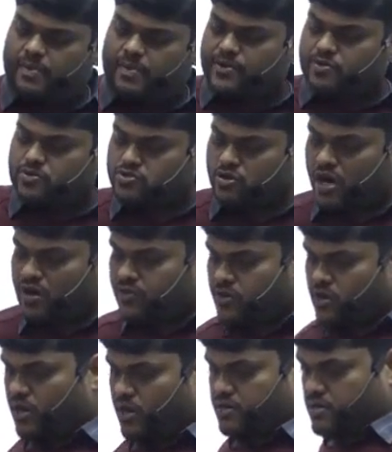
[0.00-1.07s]
to solve or
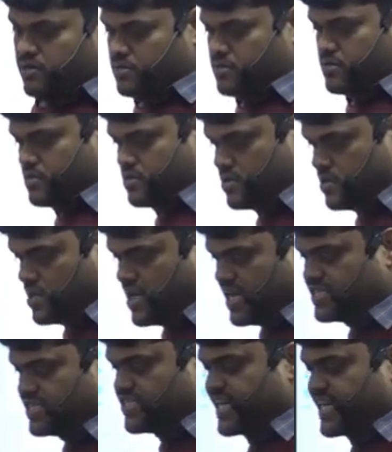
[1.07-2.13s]
not.
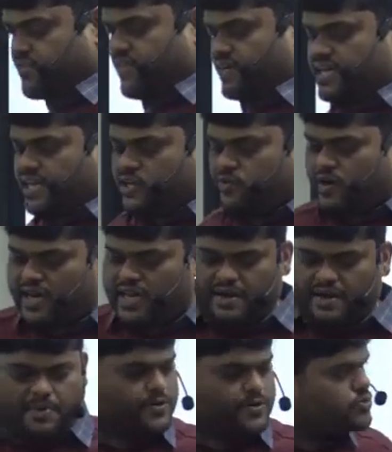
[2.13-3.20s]
Check whether you are
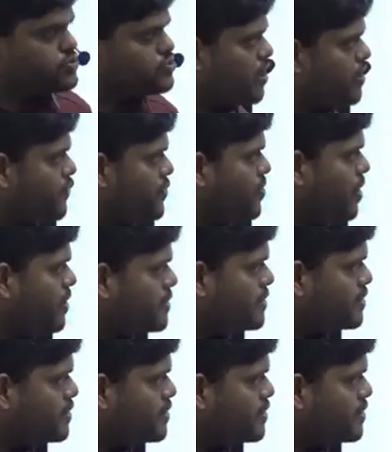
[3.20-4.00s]
able to solve or not.